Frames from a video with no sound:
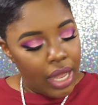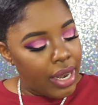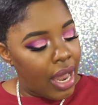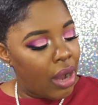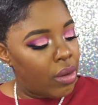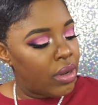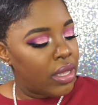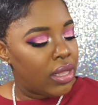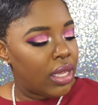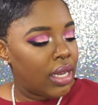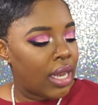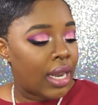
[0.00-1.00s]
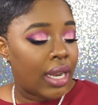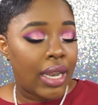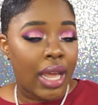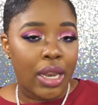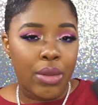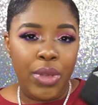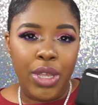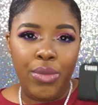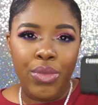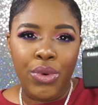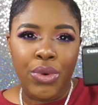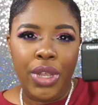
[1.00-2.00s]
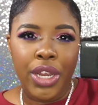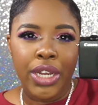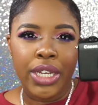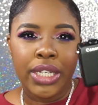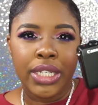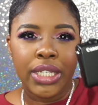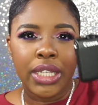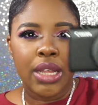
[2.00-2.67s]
Now, one thing that a lot of people, here is